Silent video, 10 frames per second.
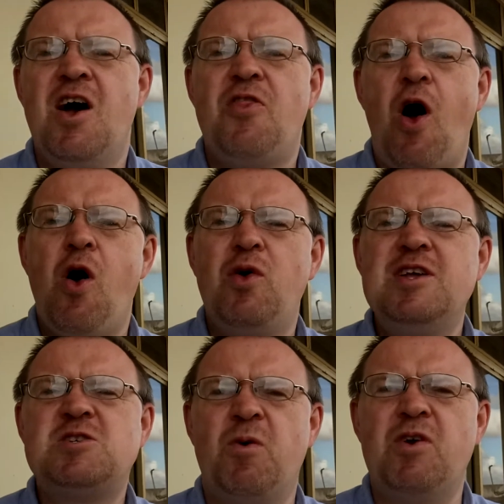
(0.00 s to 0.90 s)
The Holy
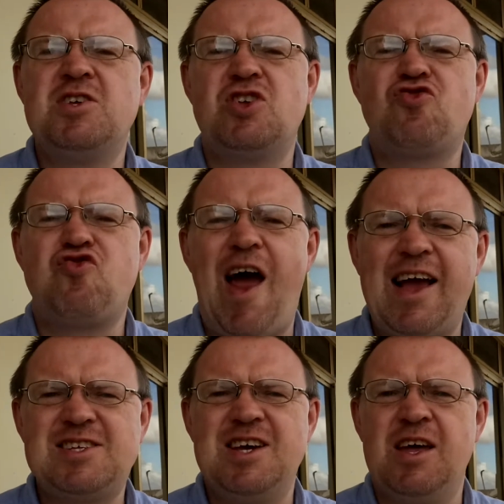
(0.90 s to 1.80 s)
Spirit is
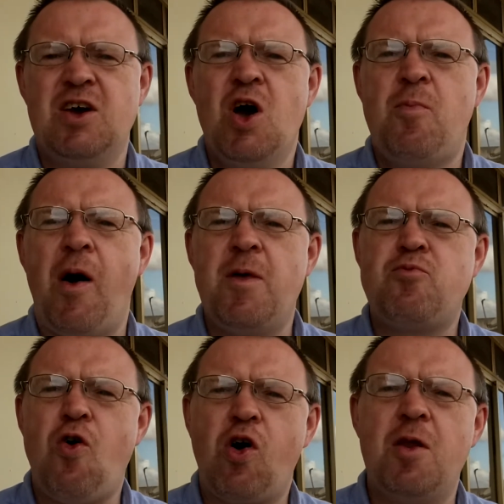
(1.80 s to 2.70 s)
attracted by the
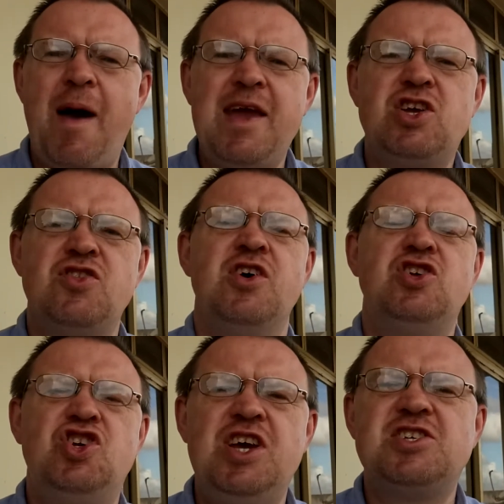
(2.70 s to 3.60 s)
proclamation that
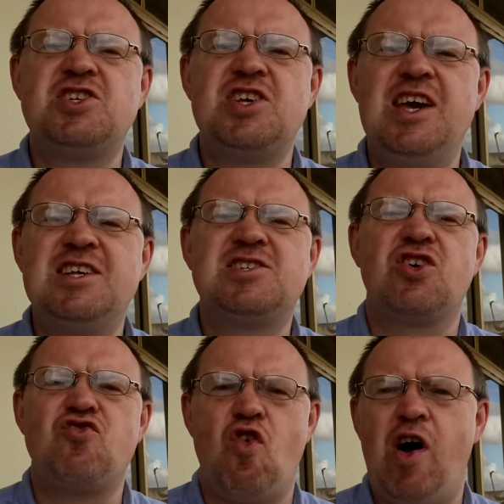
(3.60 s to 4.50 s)
Jesus is the
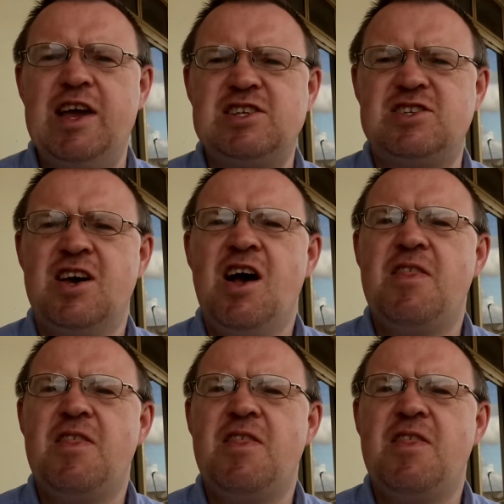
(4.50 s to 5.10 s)
Christ,